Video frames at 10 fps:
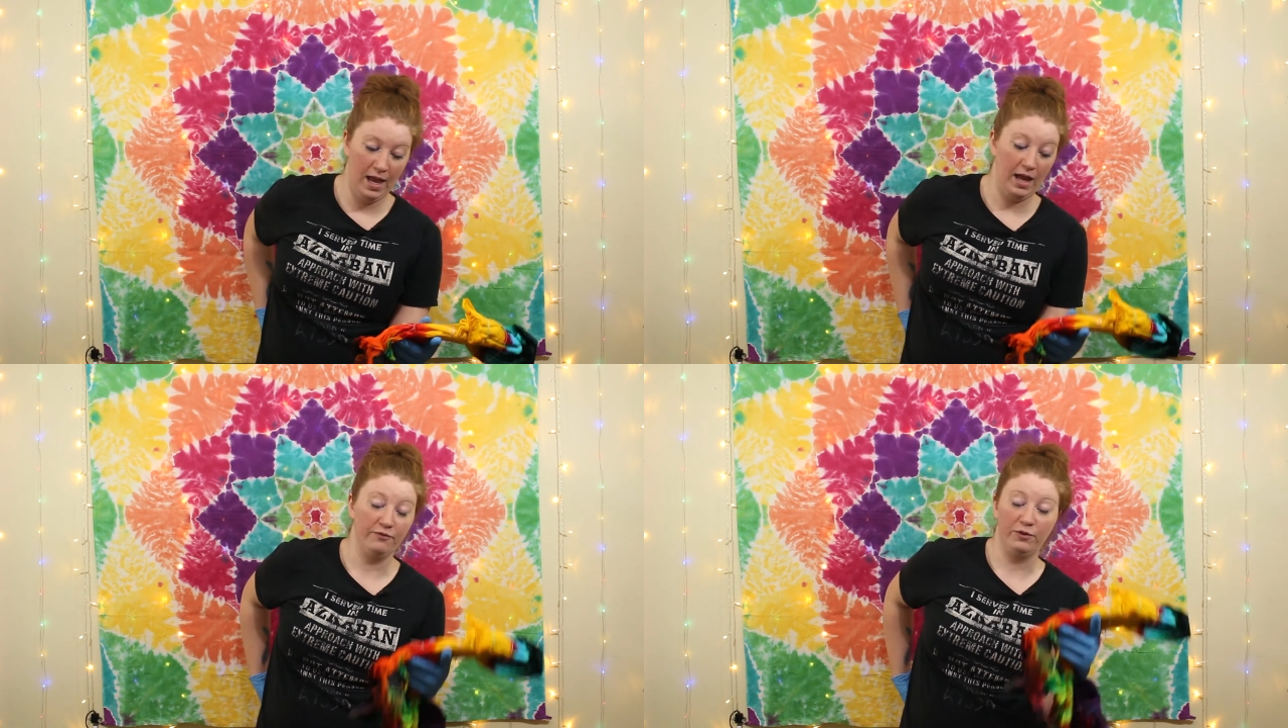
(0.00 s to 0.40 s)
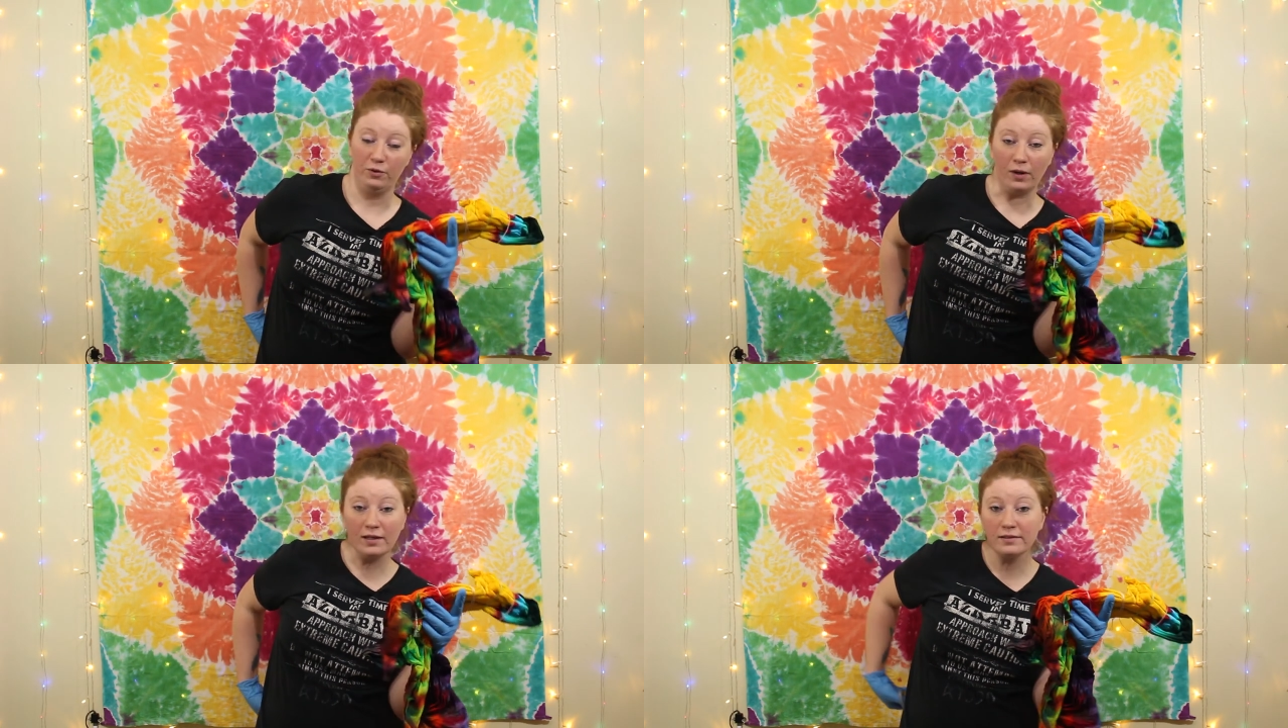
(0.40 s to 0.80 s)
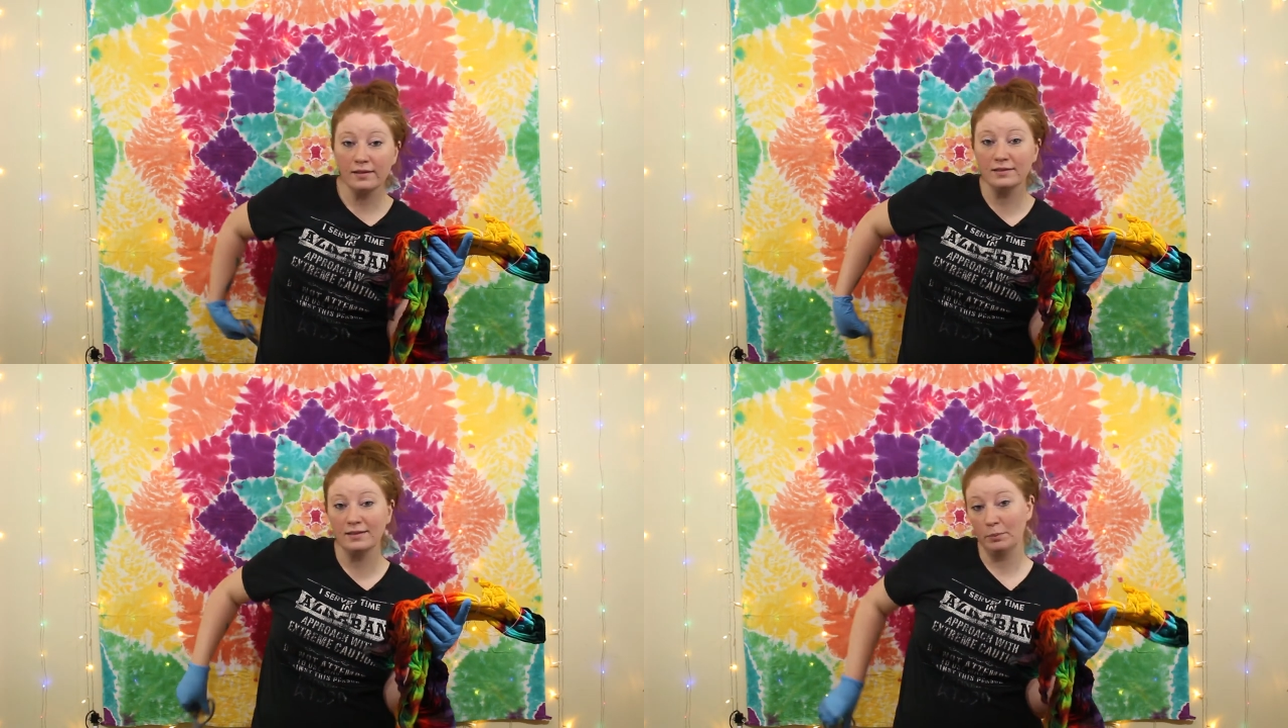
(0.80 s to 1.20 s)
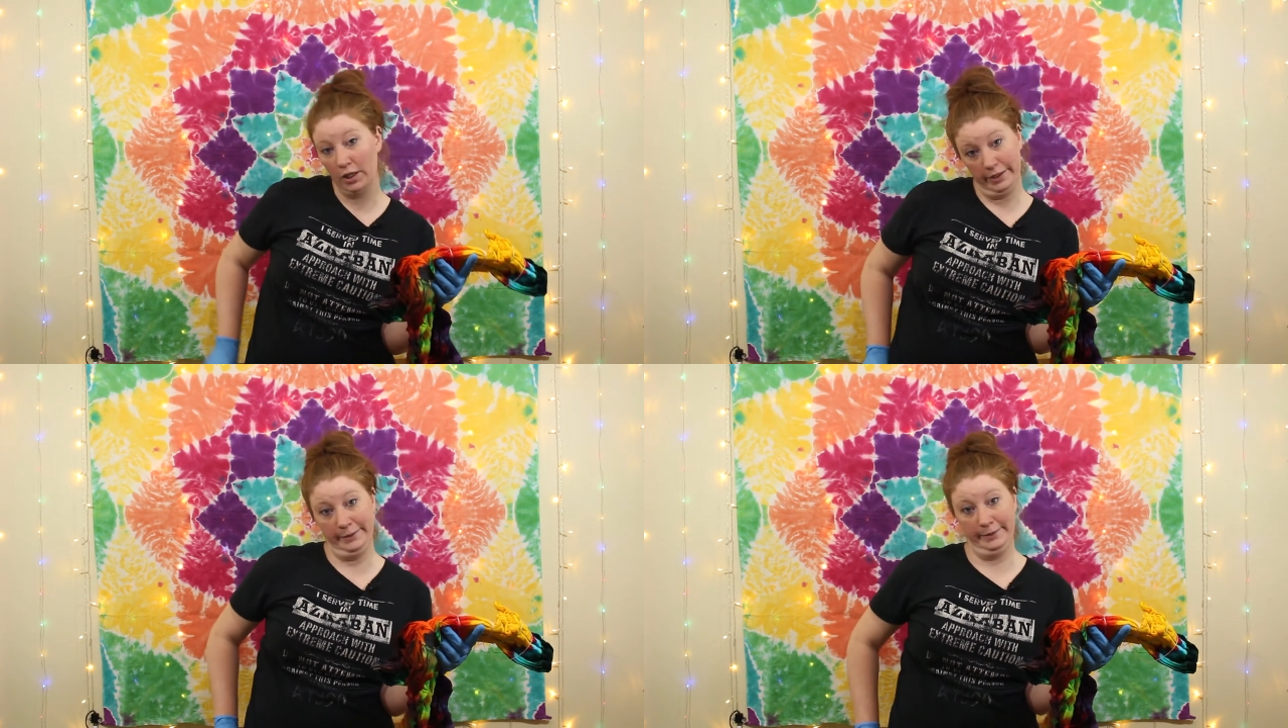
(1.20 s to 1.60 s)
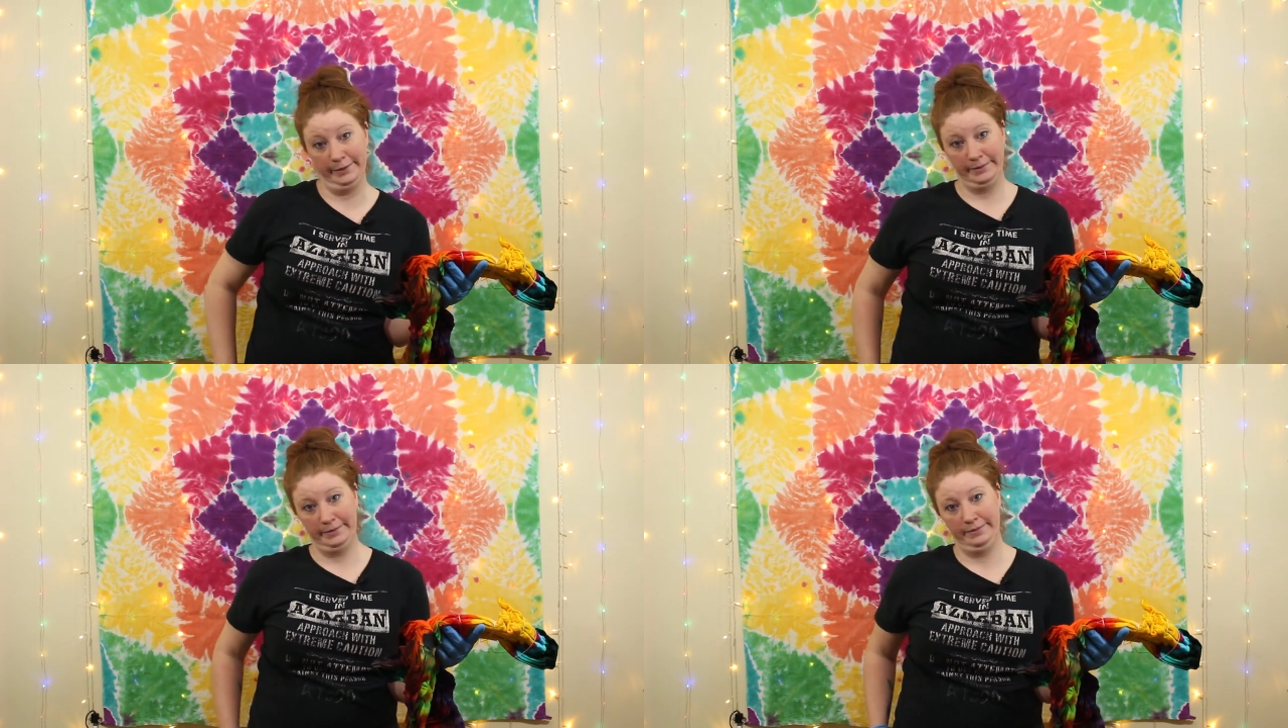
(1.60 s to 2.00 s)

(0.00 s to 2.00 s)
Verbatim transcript: And for the rest of us, I'm cutting it